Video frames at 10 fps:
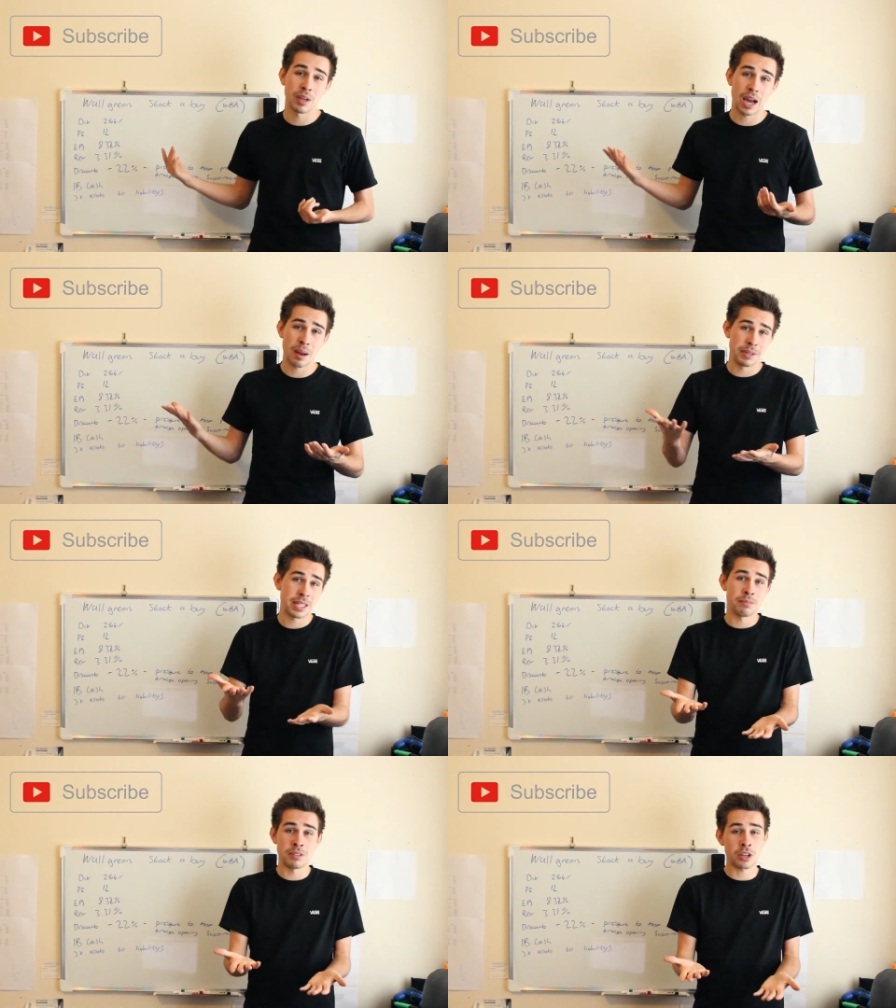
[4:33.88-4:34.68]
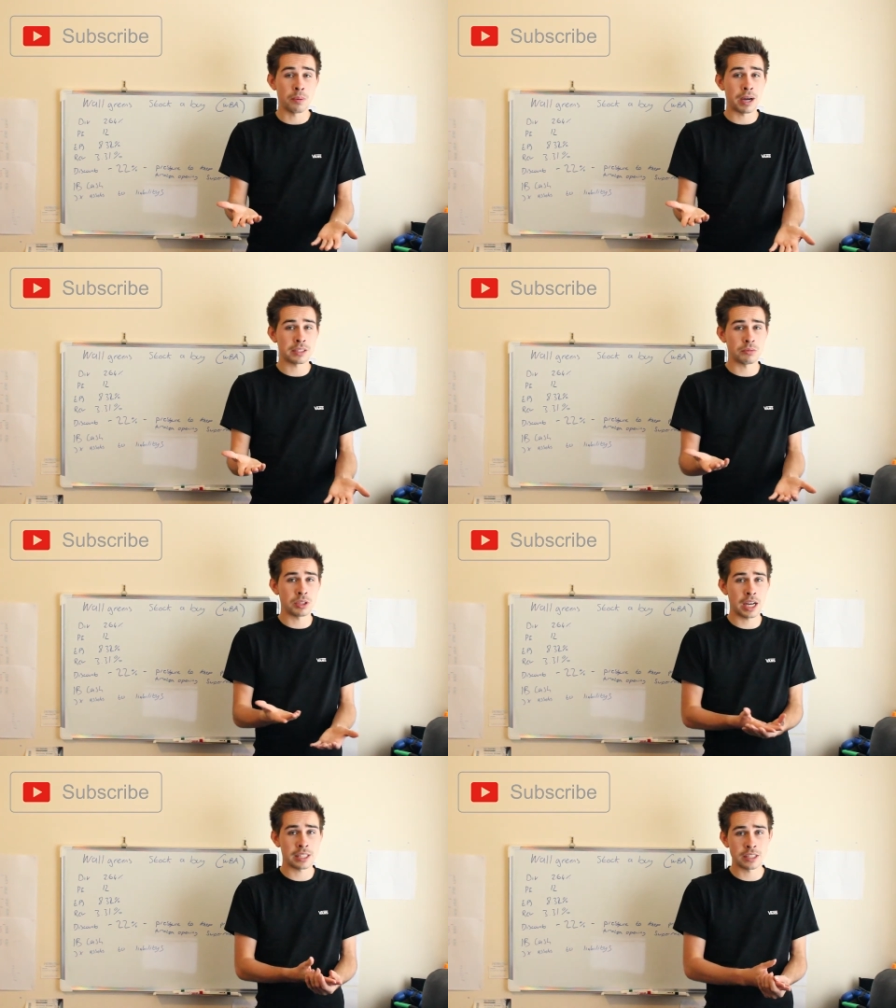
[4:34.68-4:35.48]
I'd be tempted to go buy some
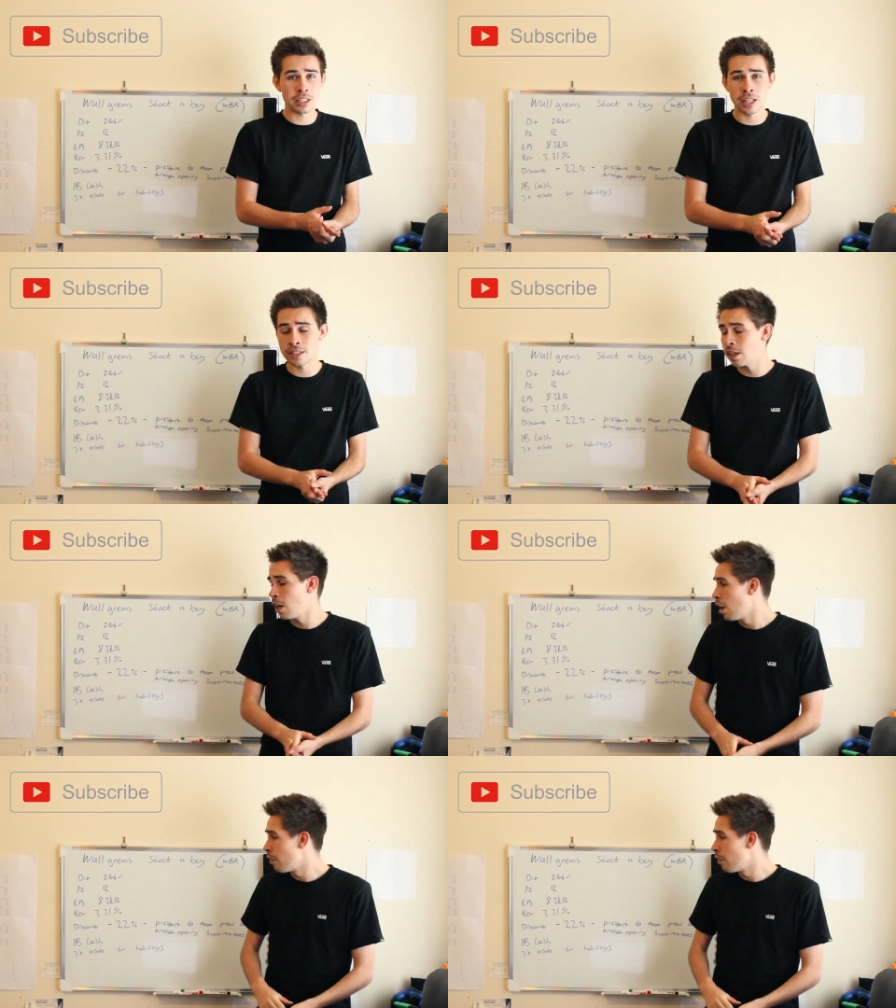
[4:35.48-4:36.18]
shares into this.